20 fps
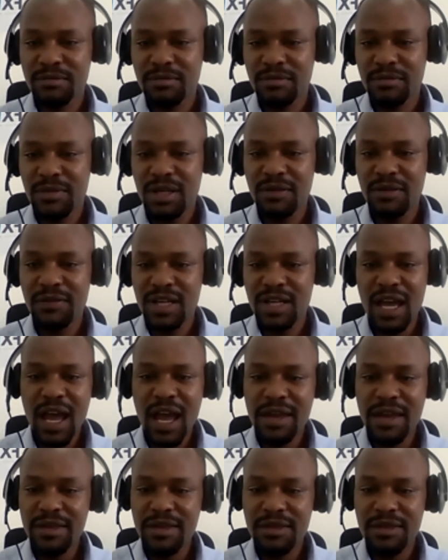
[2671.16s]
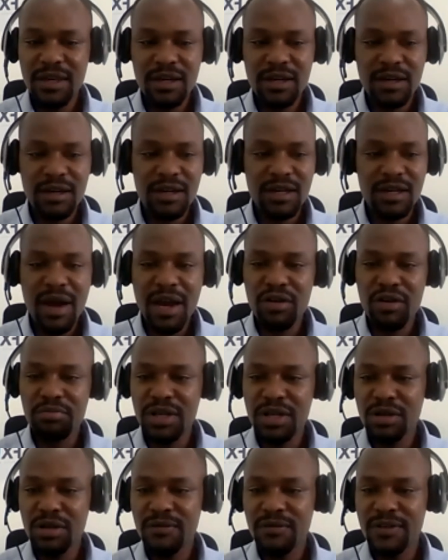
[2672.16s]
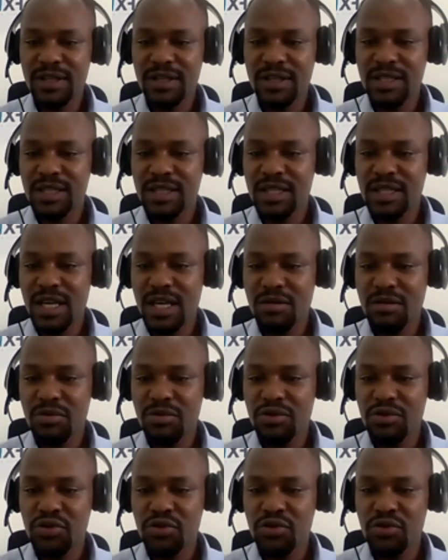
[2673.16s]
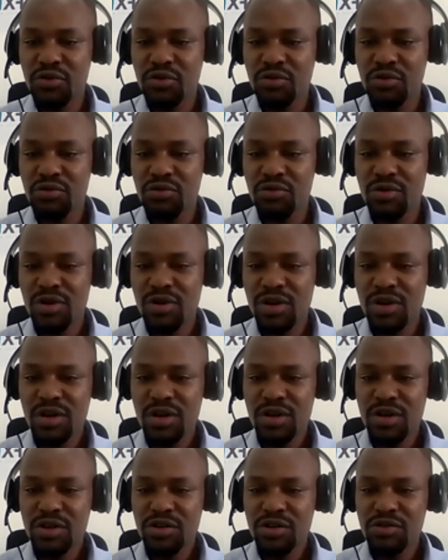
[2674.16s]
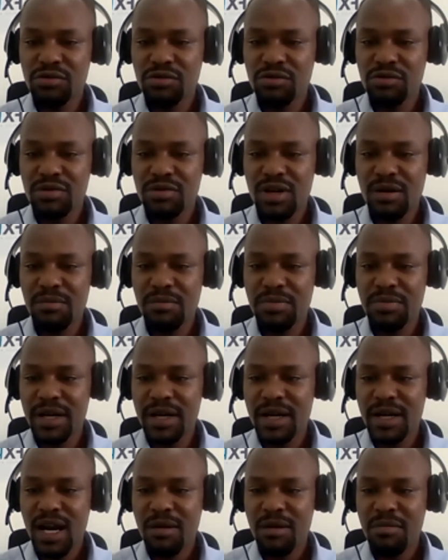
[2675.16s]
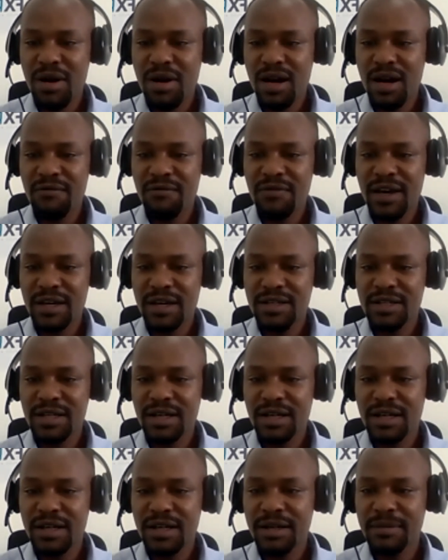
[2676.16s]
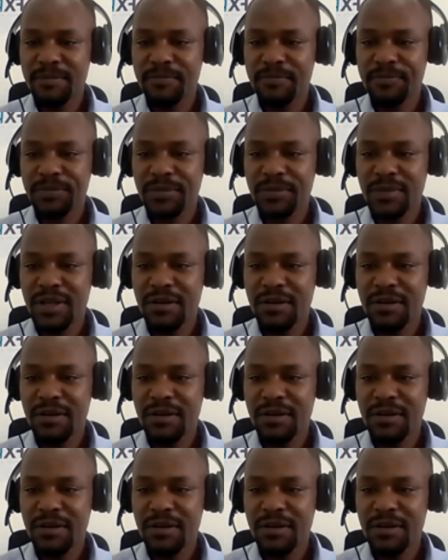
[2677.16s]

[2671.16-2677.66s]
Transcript: If it, I, I think, in my opinion, if it's able to to break above that um,